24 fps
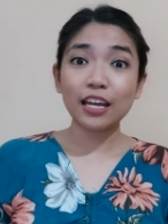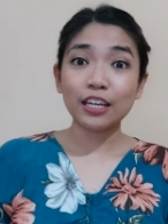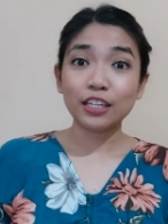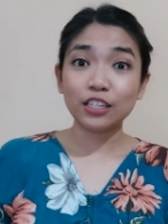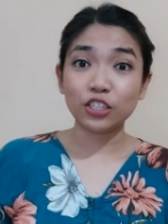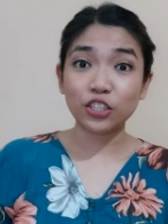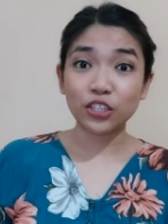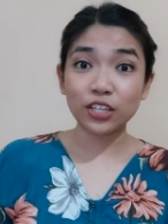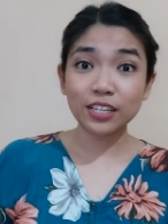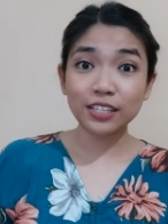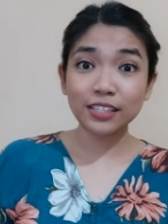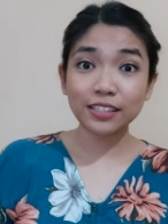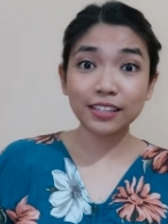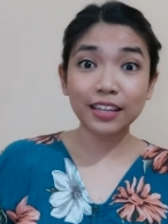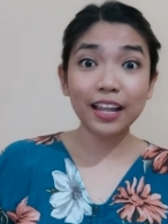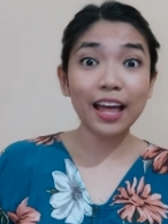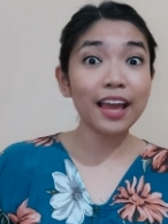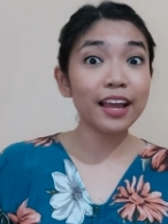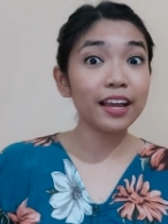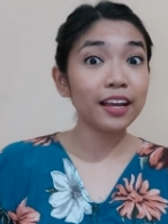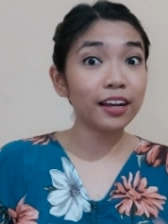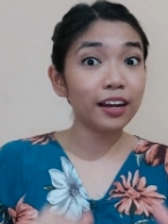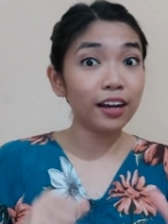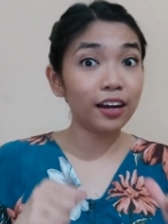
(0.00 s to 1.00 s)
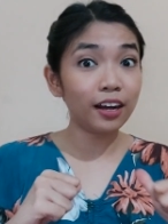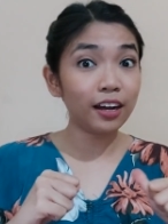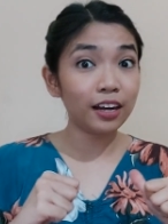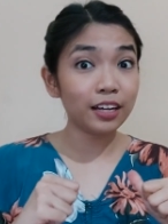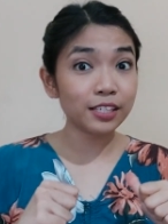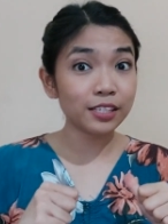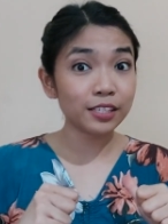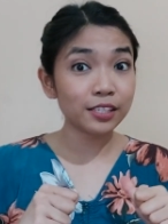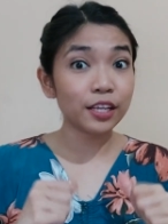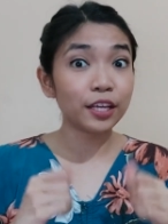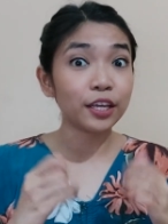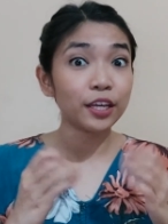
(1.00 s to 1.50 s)
Just like
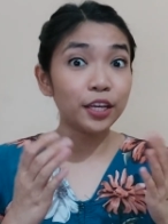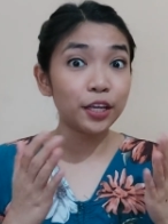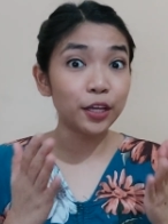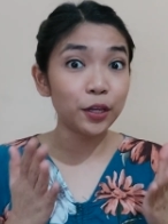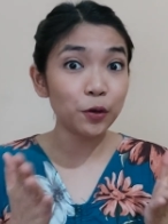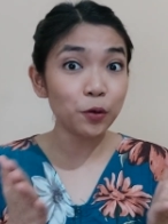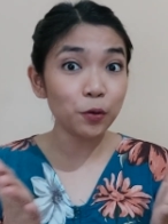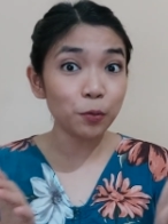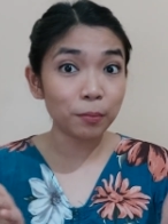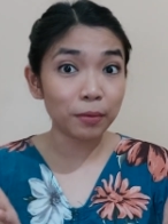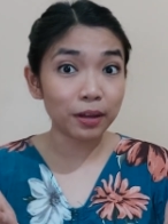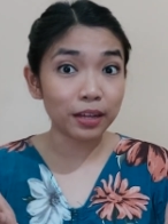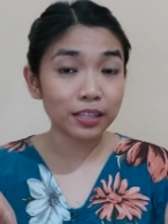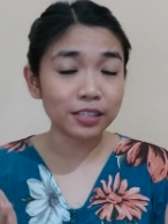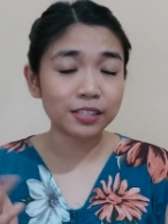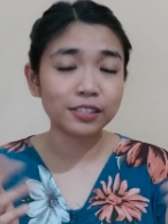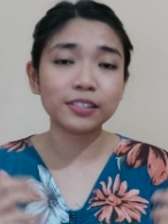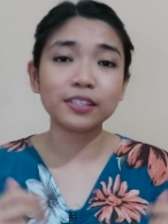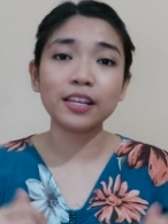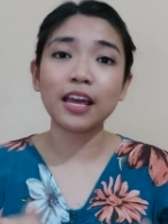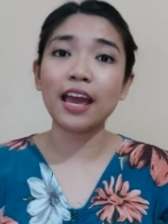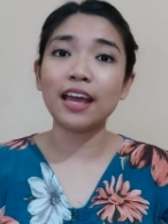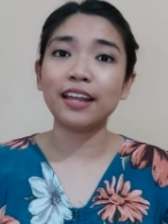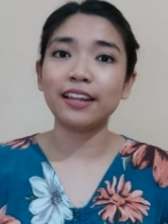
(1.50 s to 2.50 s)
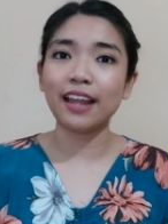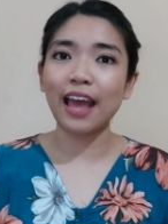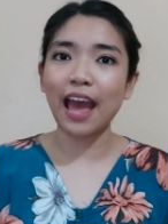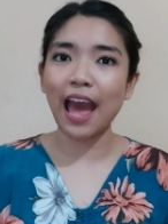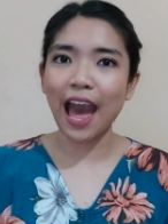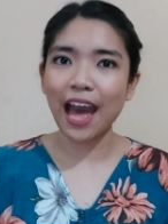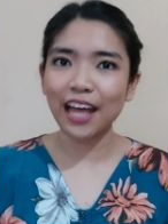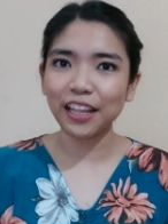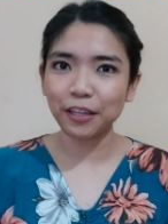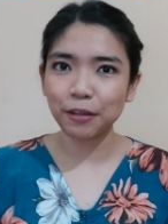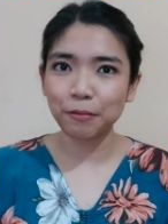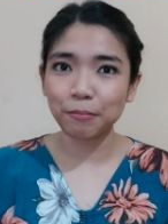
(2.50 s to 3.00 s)
us humans and
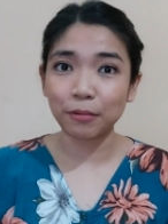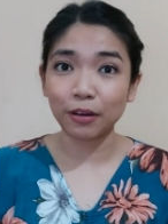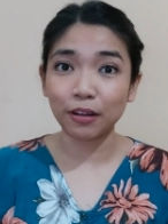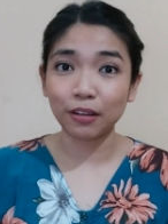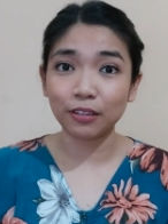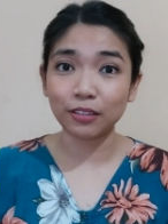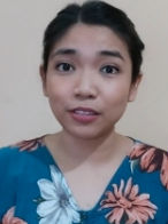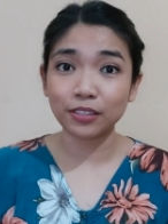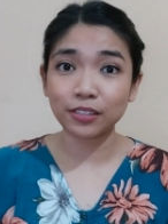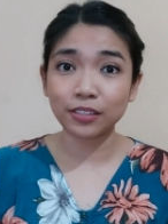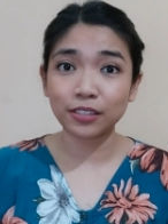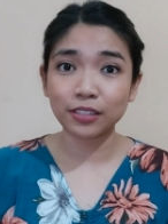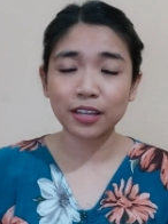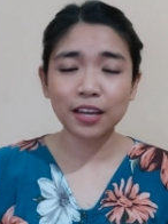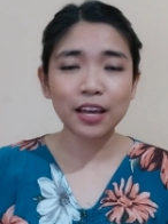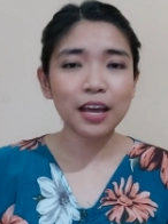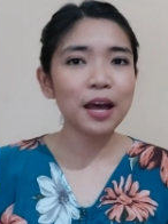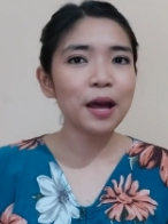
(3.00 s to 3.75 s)
animals,